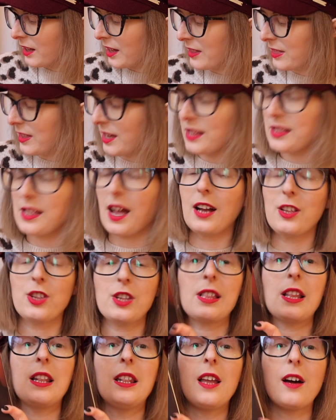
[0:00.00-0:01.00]
in this. I
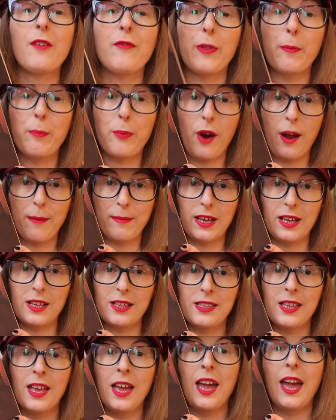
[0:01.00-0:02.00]
just love the
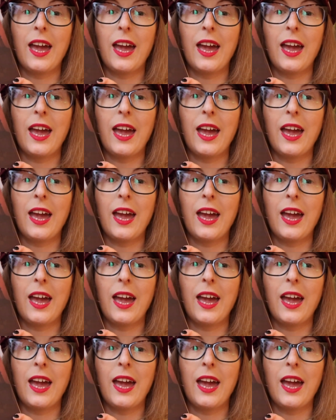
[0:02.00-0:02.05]
premise.